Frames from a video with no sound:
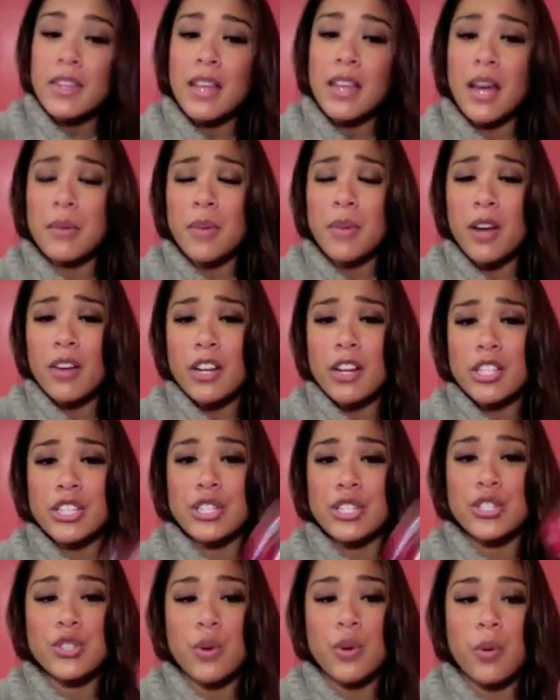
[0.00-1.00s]
I'm not
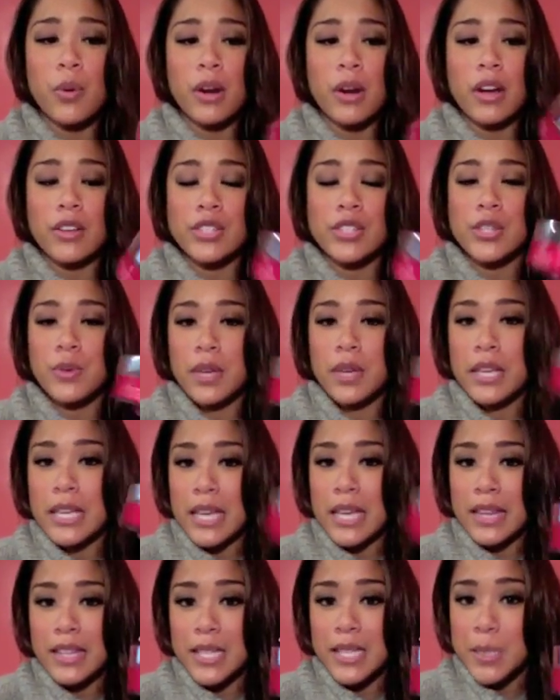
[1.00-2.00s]
actually sure where else you can
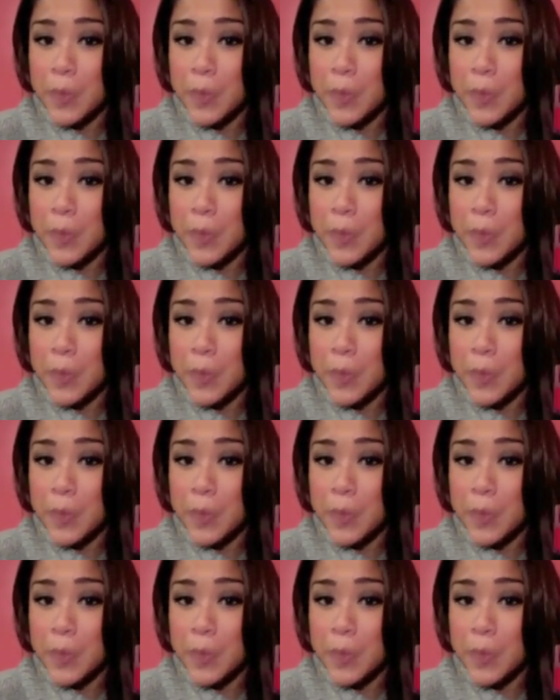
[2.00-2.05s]
get these